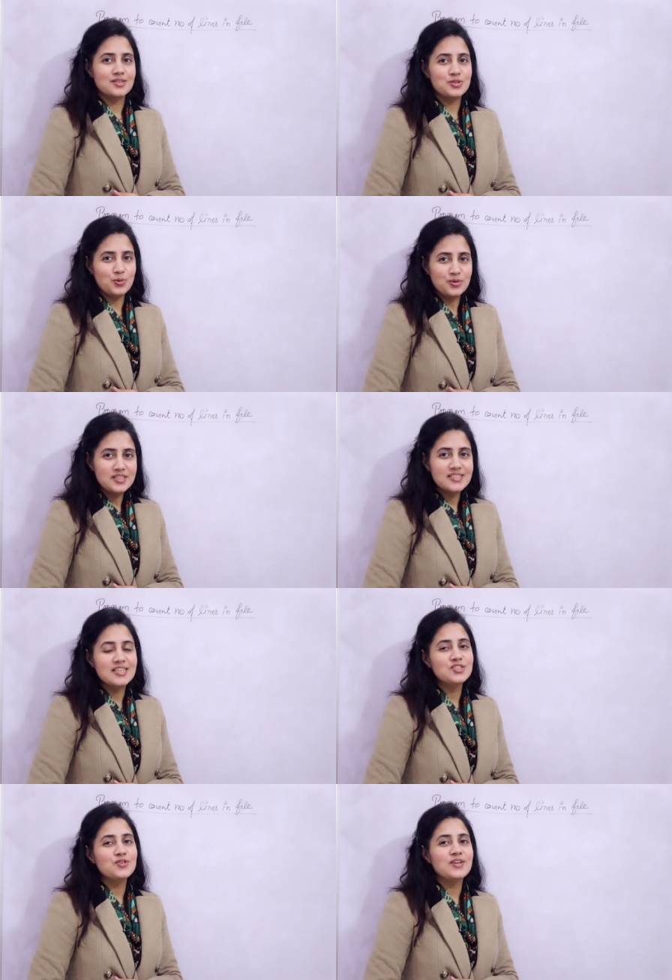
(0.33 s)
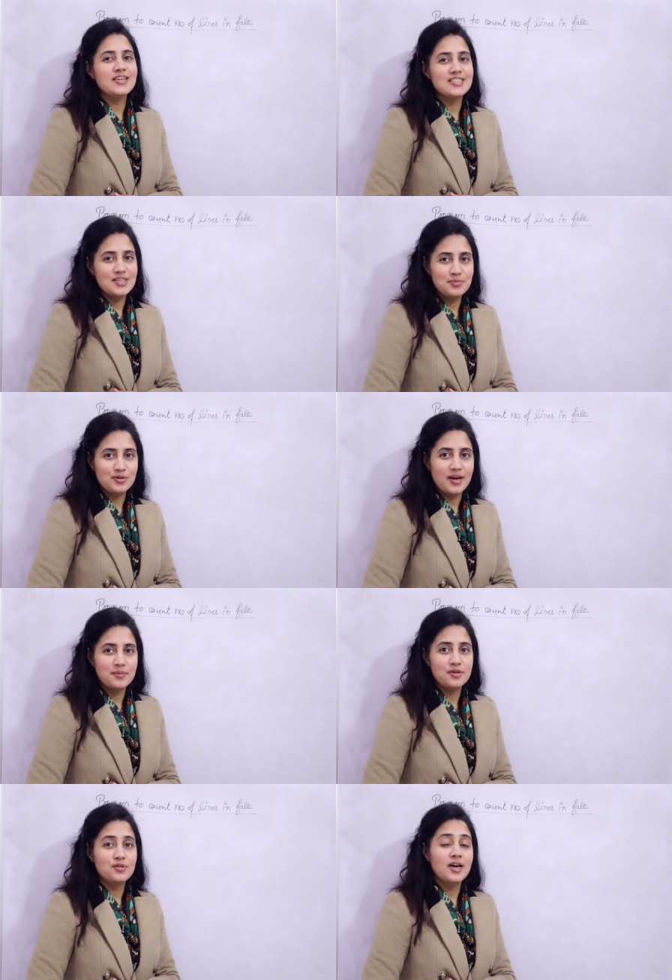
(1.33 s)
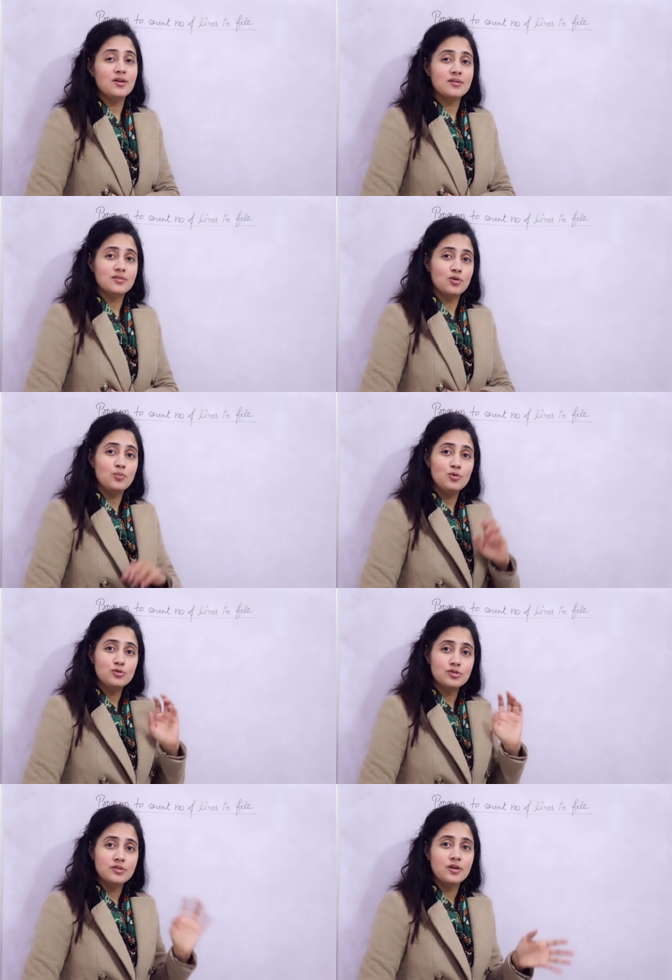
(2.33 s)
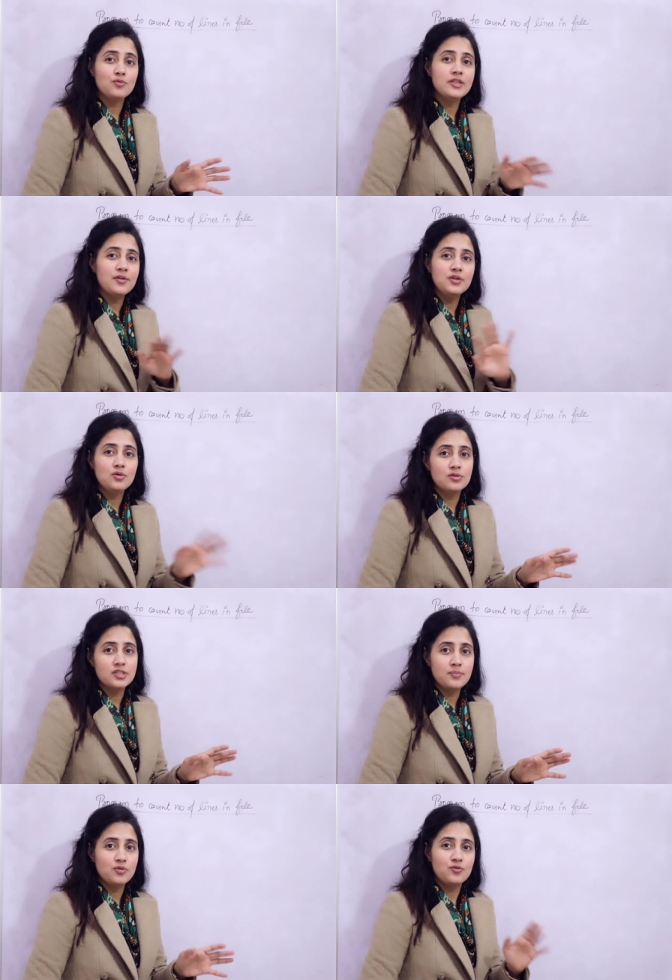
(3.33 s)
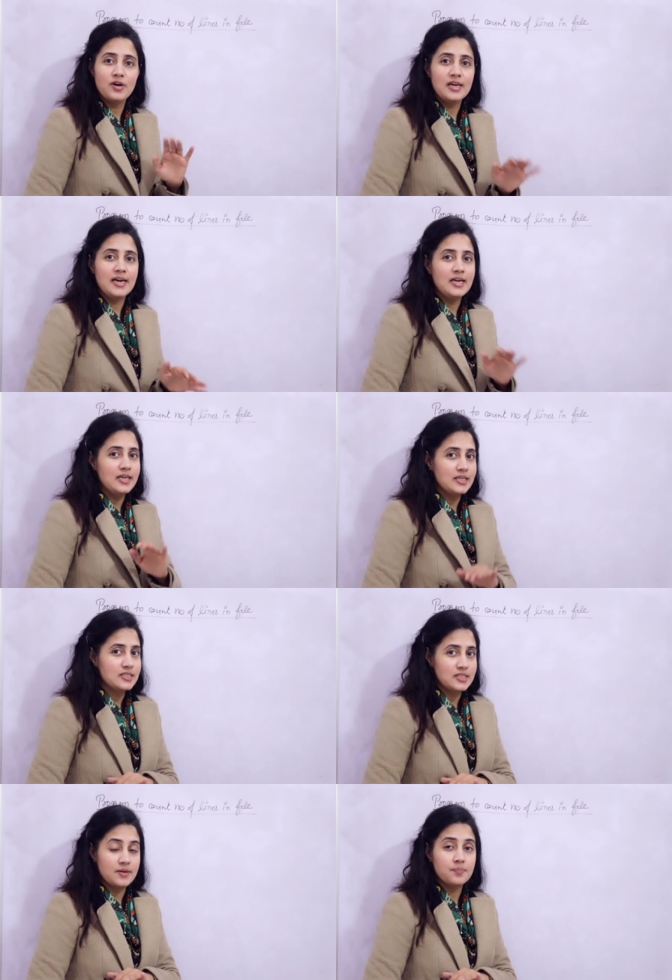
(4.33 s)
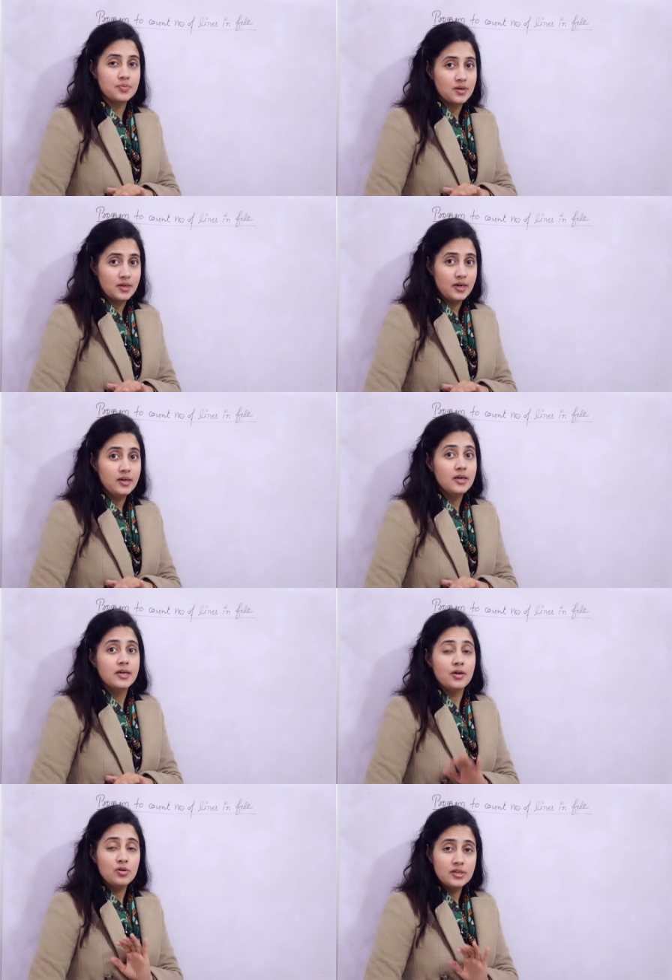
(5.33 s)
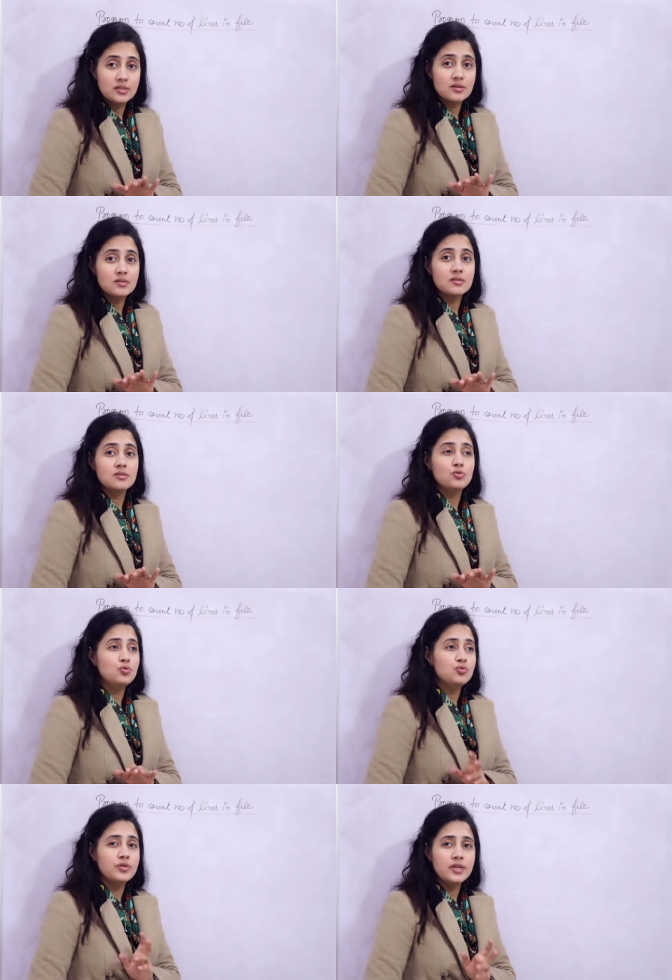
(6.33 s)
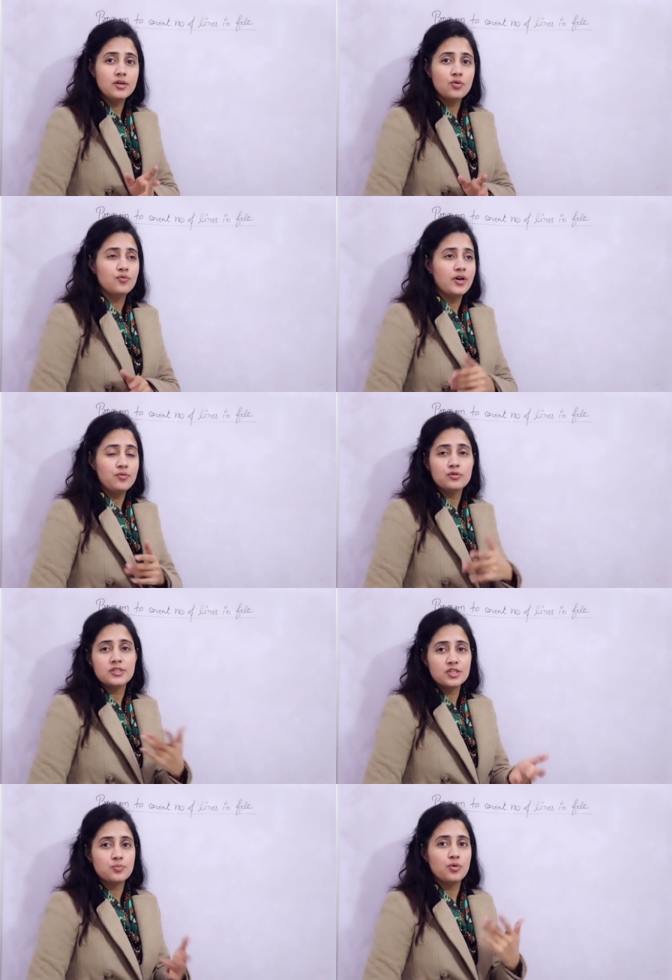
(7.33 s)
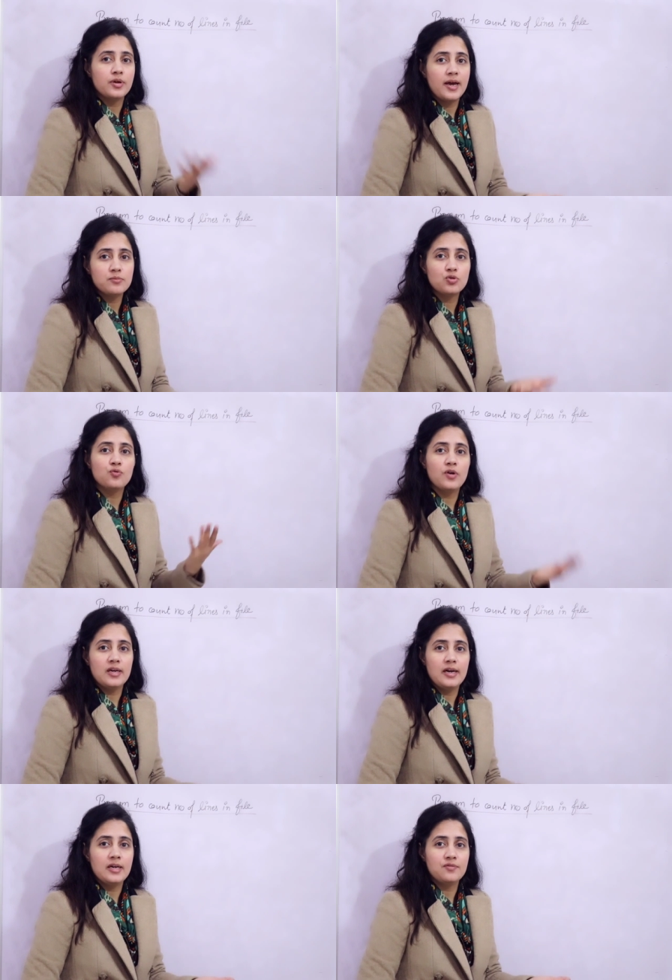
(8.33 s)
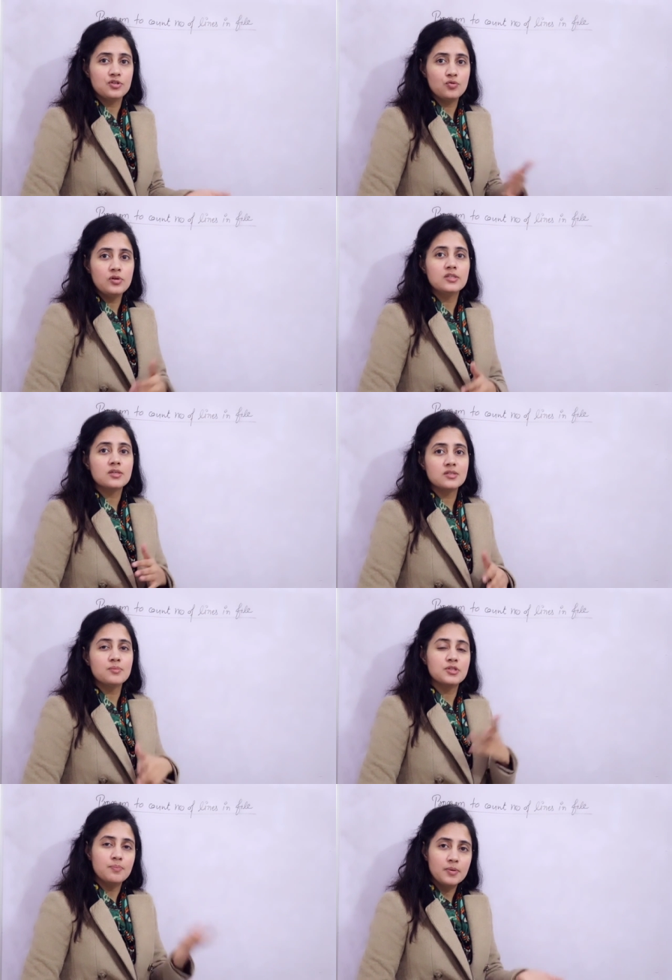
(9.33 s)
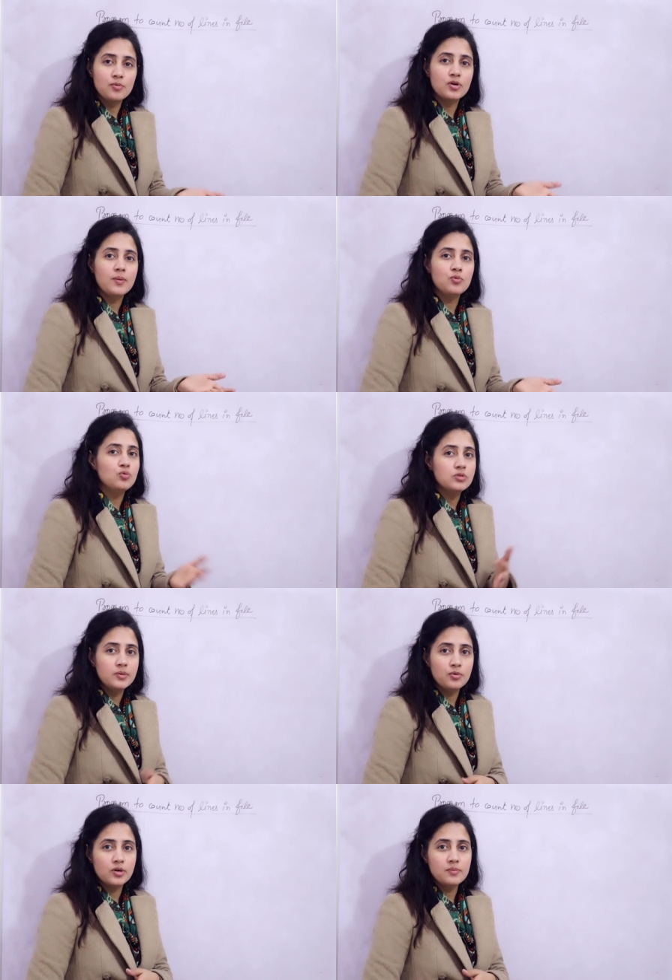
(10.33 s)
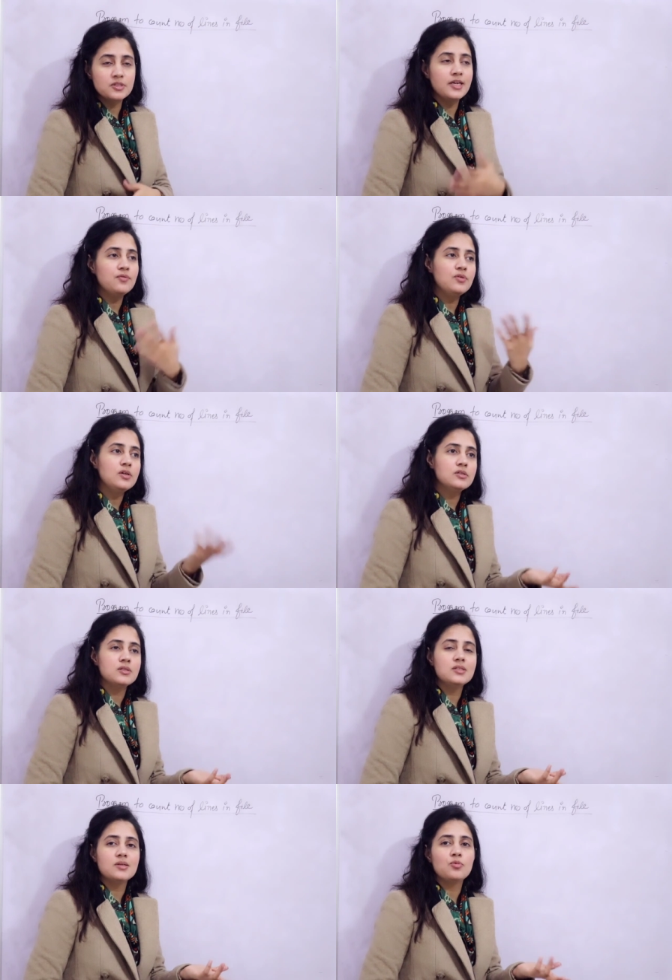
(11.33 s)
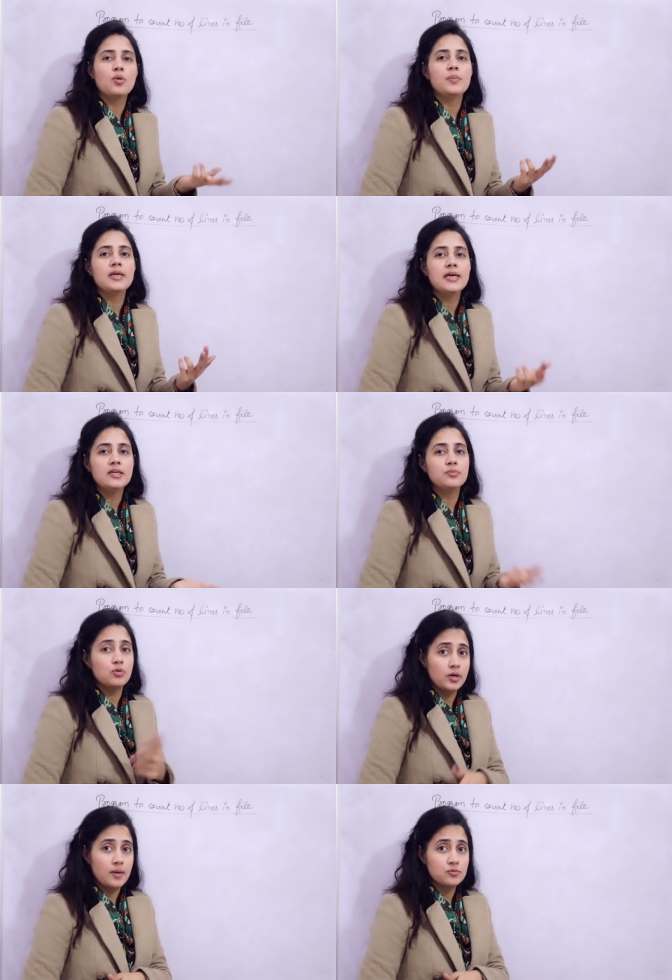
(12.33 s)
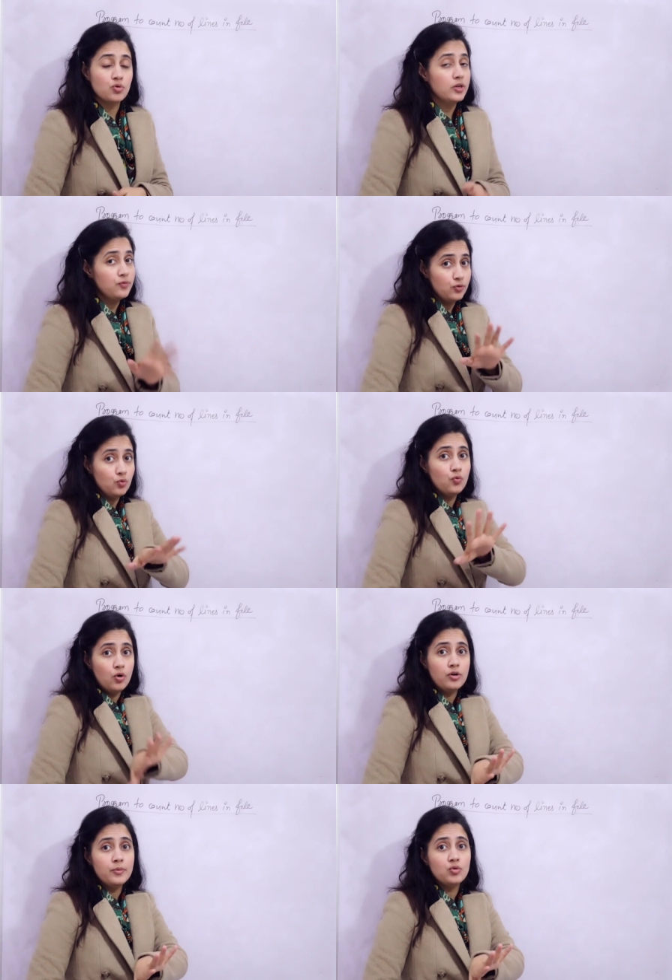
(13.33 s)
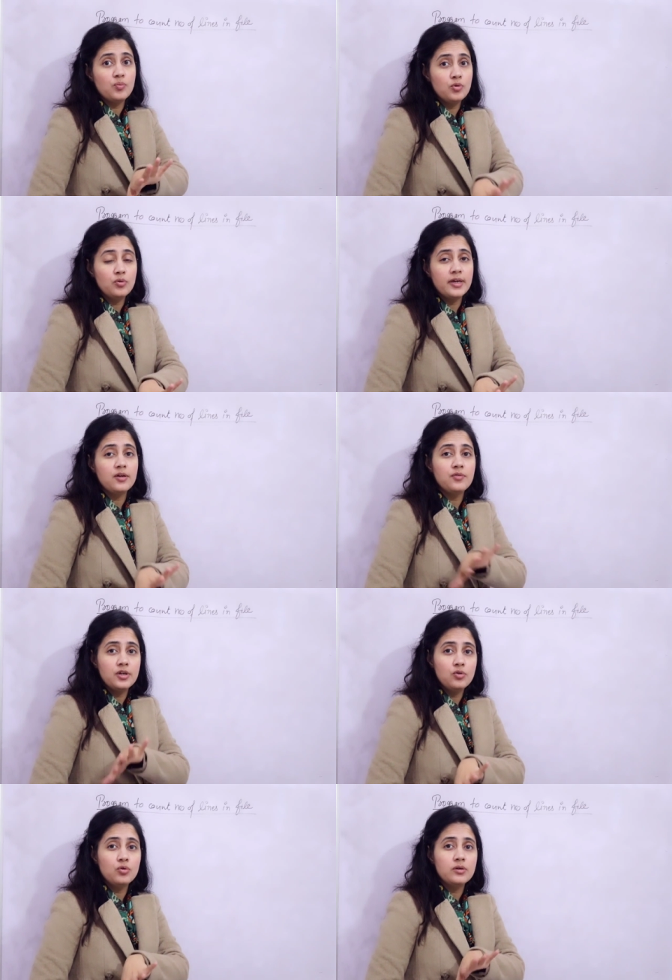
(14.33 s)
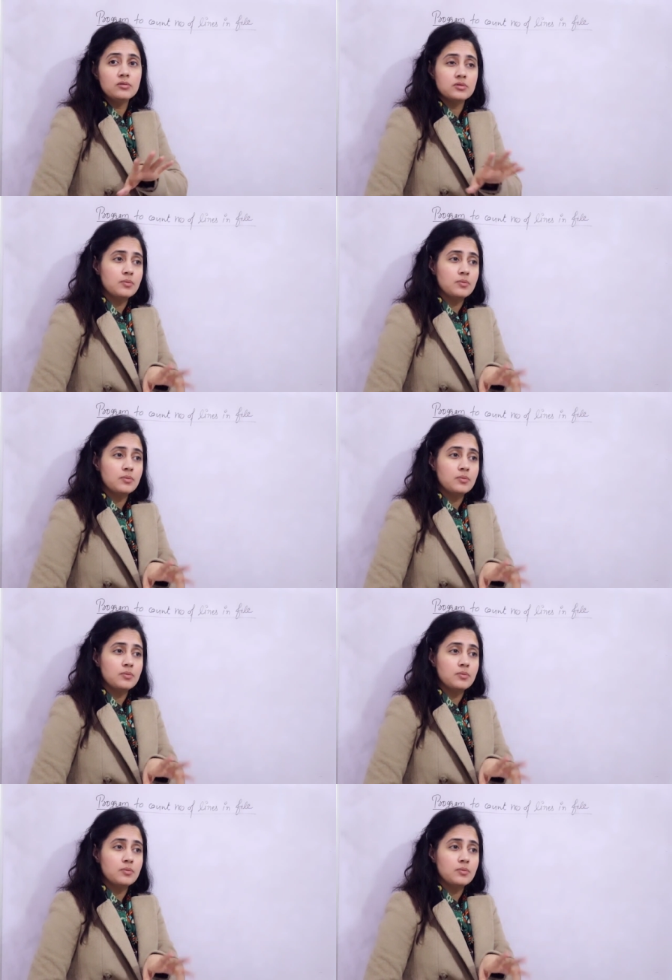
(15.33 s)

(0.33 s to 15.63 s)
So in the series of learning C programming, we are almost done with every concept of file handling in C, right? Now we'll discuss 2 to 3 or 5 or 6 programs on file handling. First of all, we'll discuss some simple program, 2 to 3 programs. Then we'll see some complicated programs. Or if you want me to upload any video on